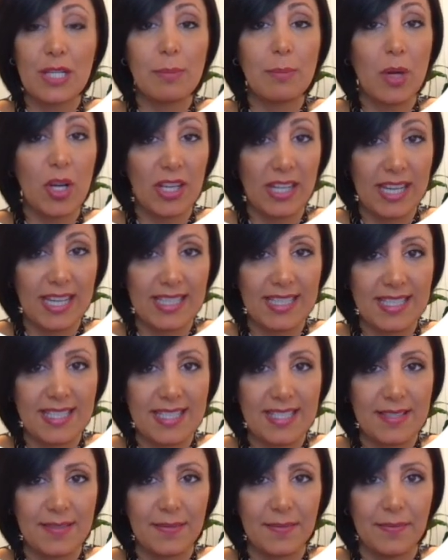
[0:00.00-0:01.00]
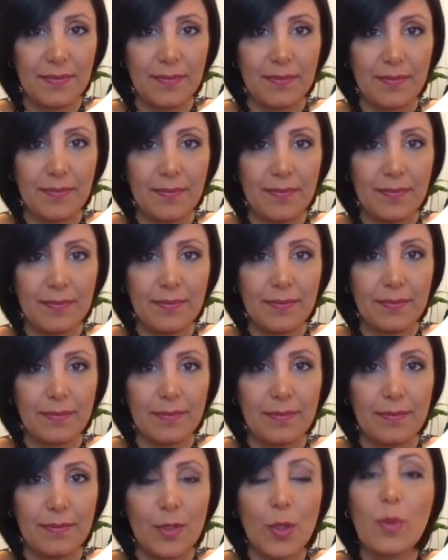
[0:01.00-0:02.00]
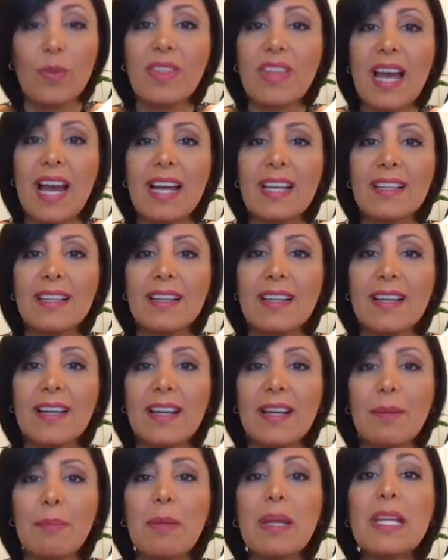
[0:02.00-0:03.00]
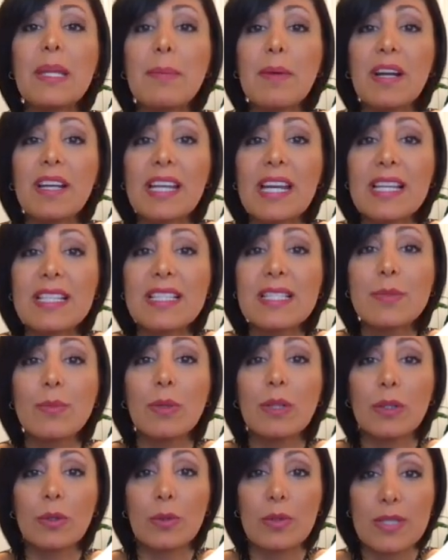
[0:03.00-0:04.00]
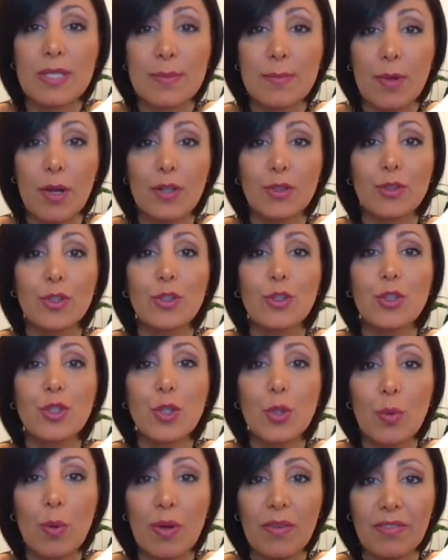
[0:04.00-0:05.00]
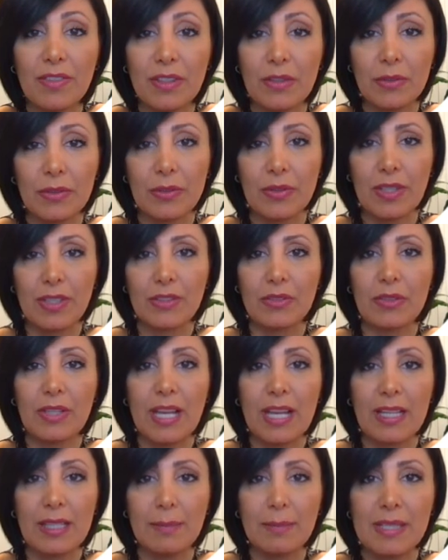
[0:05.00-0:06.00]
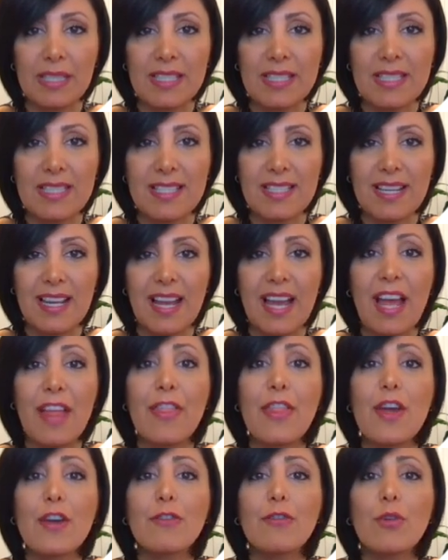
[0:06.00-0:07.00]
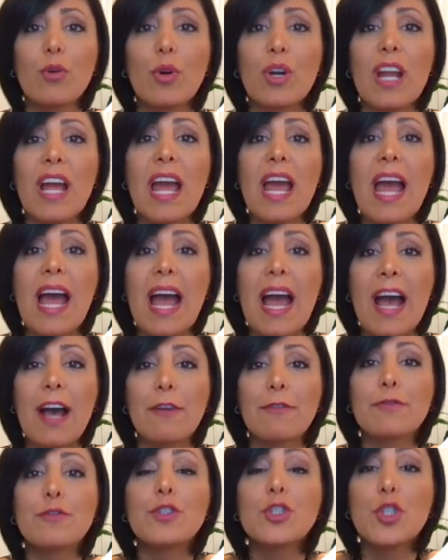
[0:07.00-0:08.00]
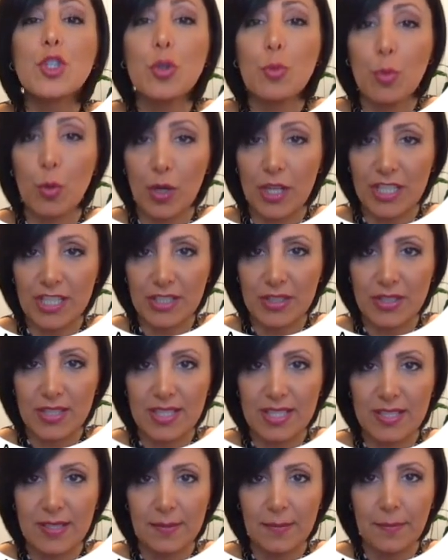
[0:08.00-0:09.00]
buckets. Note that many buckets will correspond to 2 of the directory elements and therefore have 2 pointers.